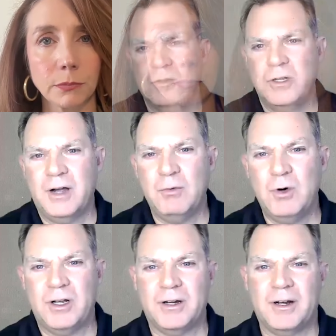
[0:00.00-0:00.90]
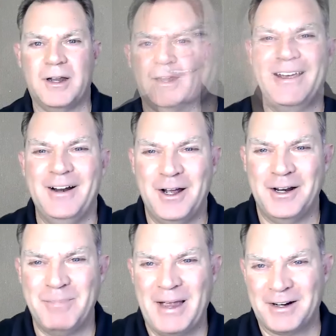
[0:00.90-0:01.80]
Julie, I want to get
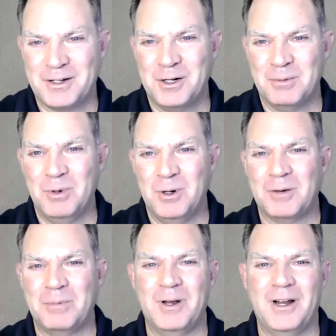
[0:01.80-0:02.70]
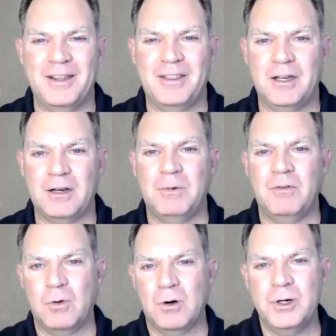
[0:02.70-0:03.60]
on and back to your book, but I think
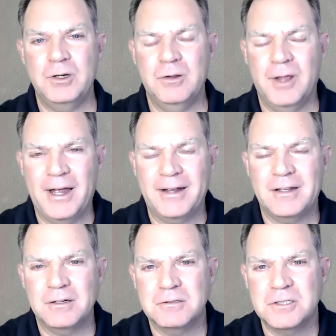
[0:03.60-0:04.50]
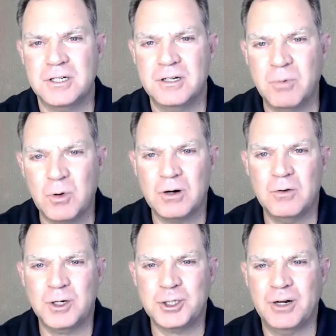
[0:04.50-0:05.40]
before we do that, there's an
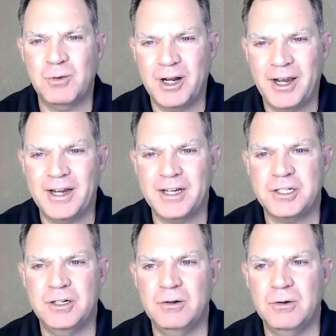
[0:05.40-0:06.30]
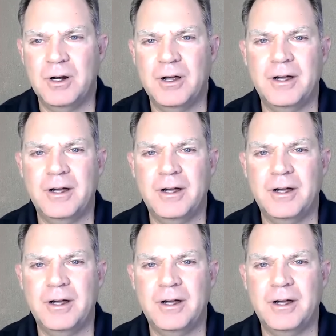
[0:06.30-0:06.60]
important question I want to ask you.